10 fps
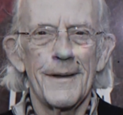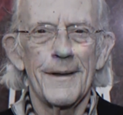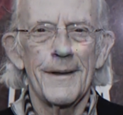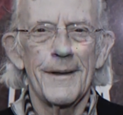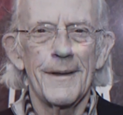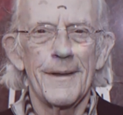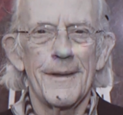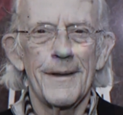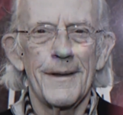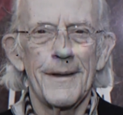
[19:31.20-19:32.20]
The role was
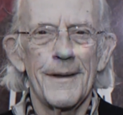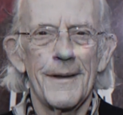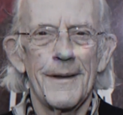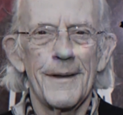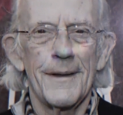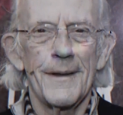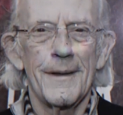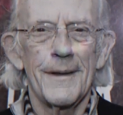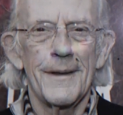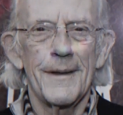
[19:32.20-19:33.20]
eventually given to Charles